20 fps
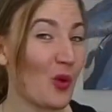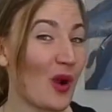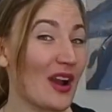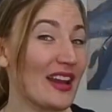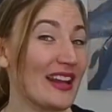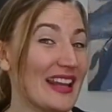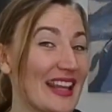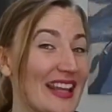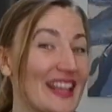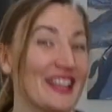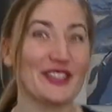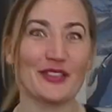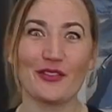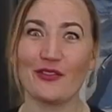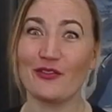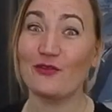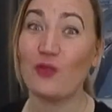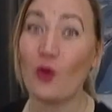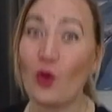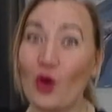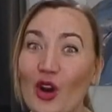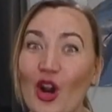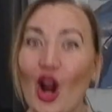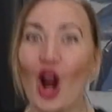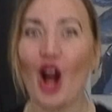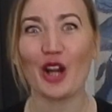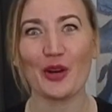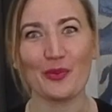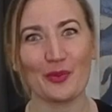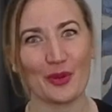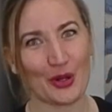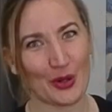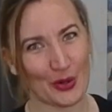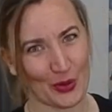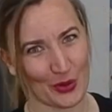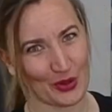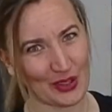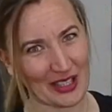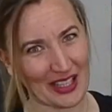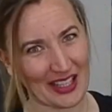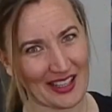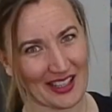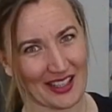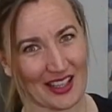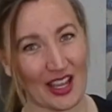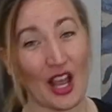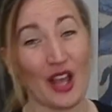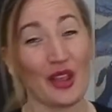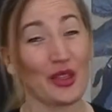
1 is forearm cooling.